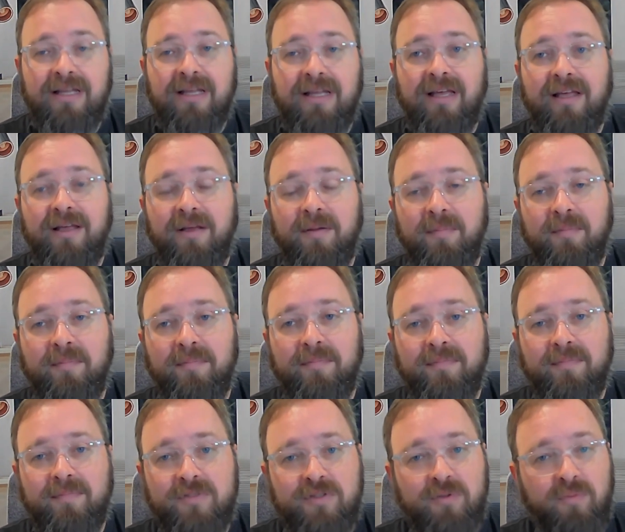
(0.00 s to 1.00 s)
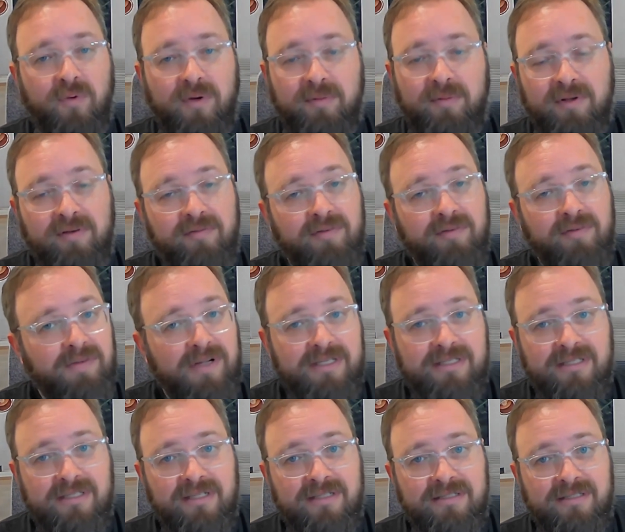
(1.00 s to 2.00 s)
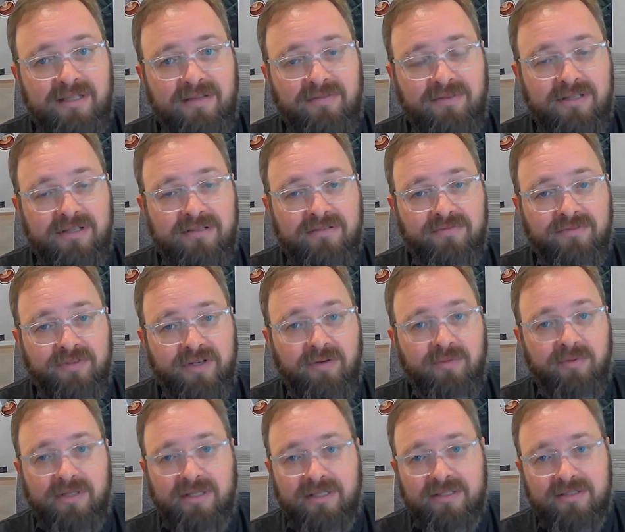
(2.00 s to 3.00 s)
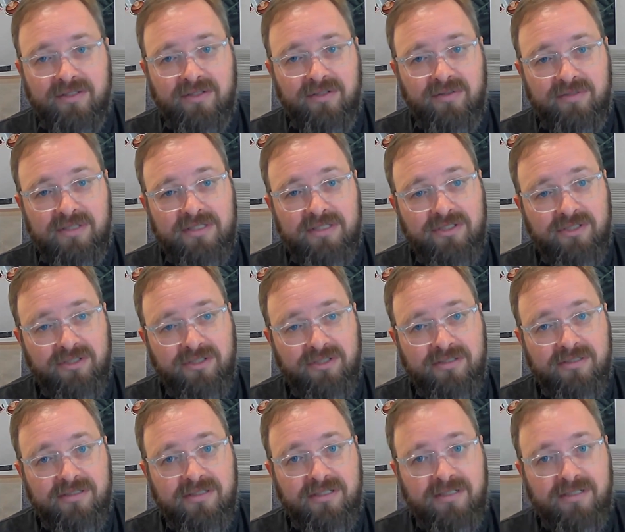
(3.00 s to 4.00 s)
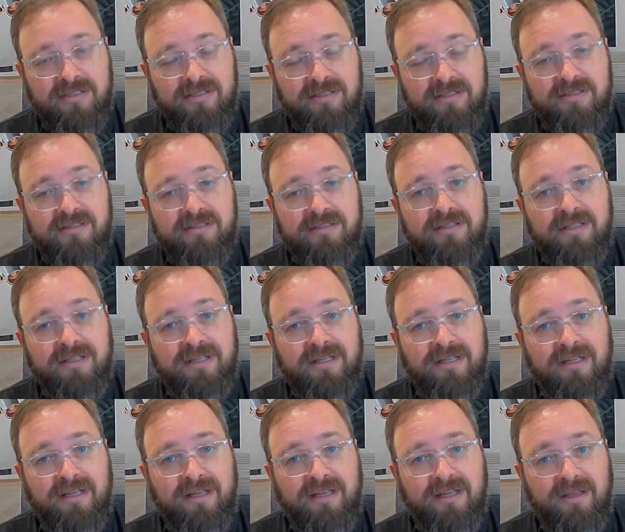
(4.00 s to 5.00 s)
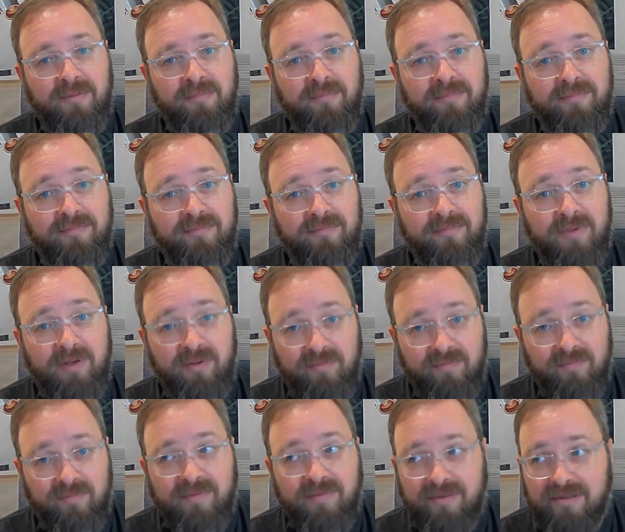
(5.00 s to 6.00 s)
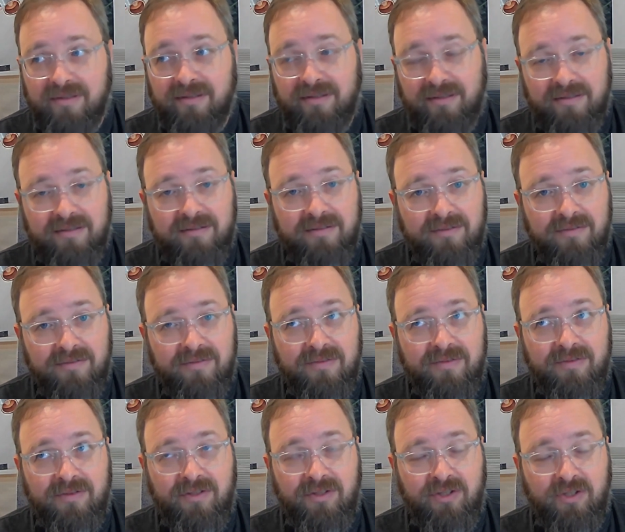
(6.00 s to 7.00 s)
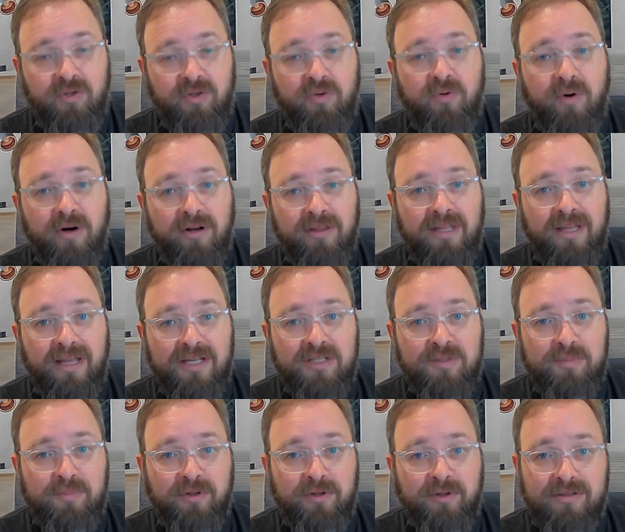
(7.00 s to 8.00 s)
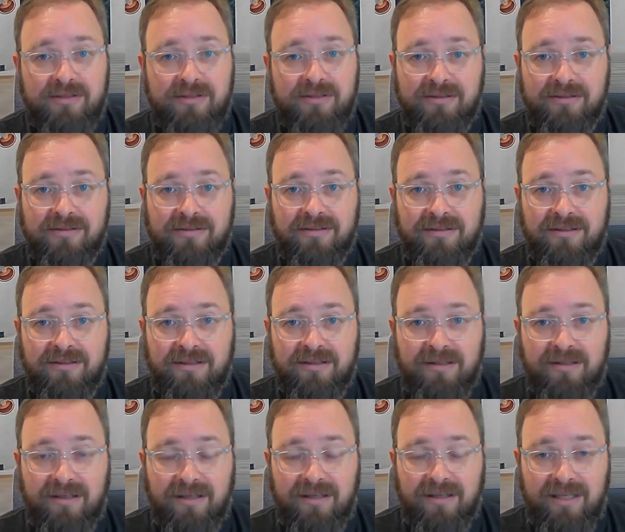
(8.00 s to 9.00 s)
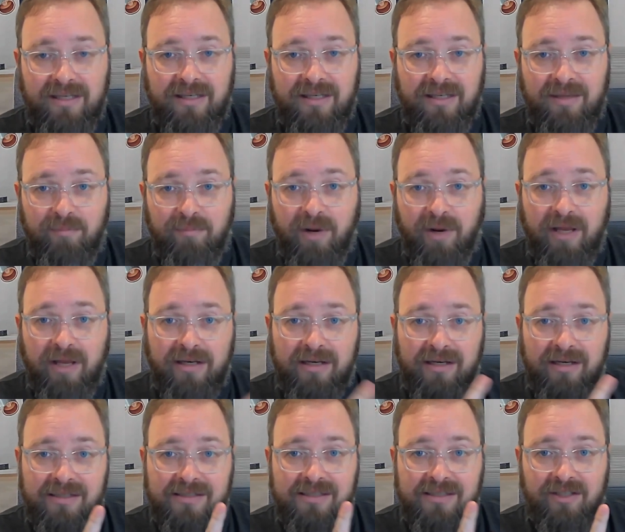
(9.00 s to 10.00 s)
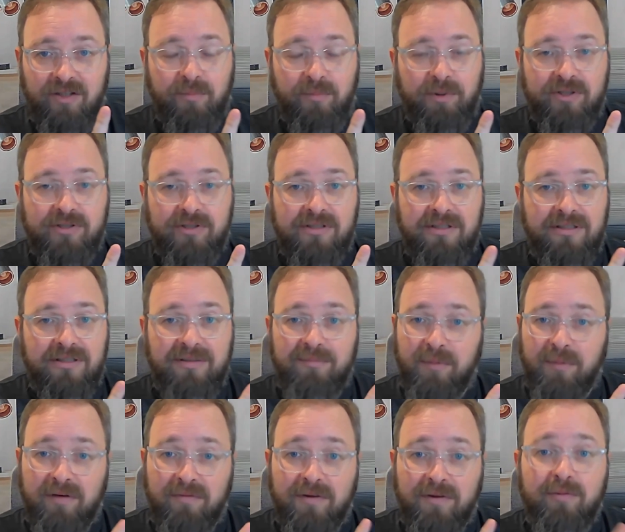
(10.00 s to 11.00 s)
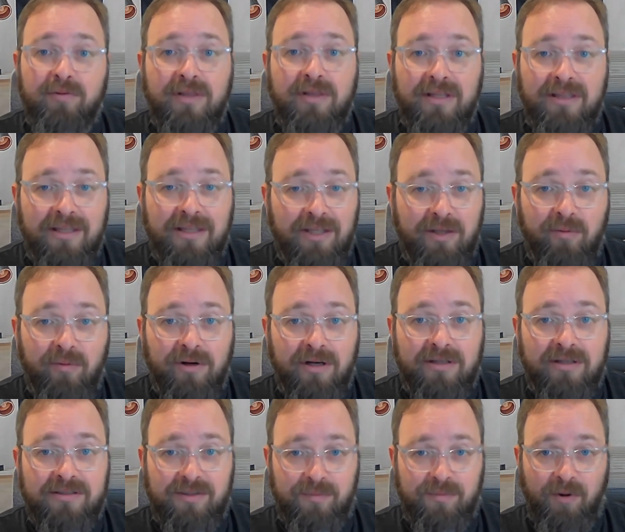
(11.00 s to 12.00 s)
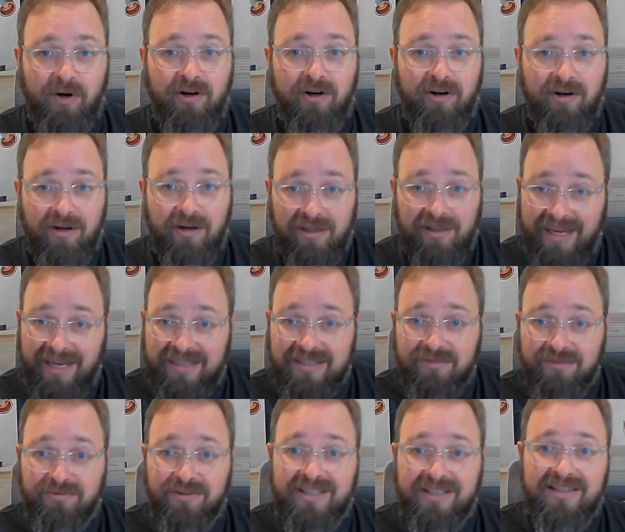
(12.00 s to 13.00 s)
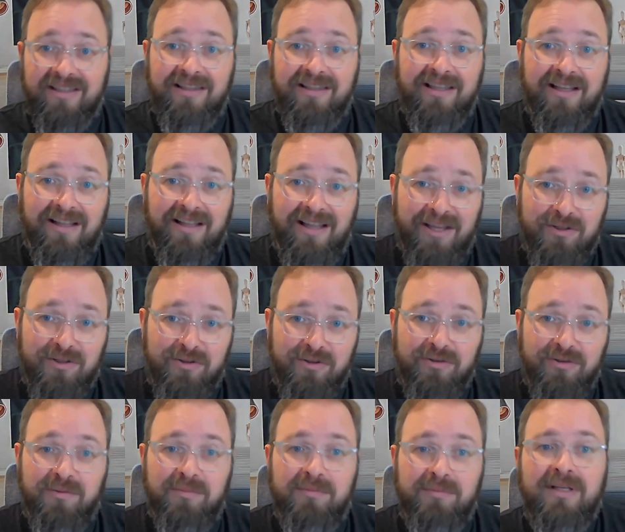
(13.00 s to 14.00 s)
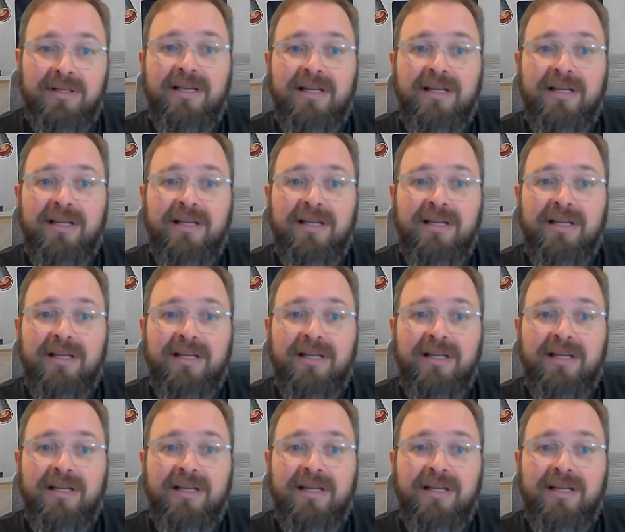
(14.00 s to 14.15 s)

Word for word: And, um, so one bit of advice that is given frequently to new teachers is, um, you know, you are the expert Uh, in, embodied in a single person, but if you think that you are smarter collectively than the classroom,